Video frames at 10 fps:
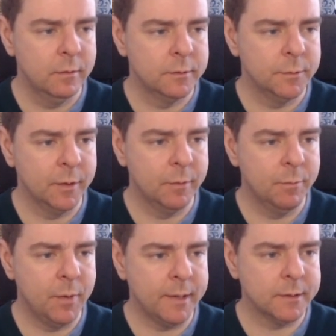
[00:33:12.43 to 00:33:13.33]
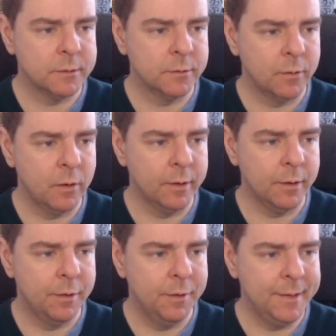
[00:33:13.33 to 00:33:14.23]
So many bots crawling our
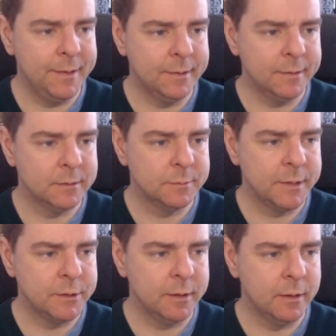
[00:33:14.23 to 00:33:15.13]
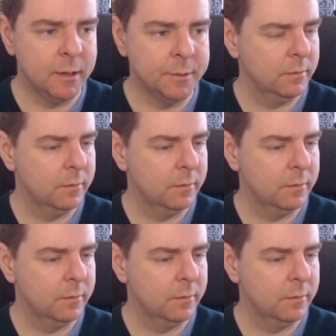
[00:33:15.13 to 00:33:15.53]
thing, this paginated item.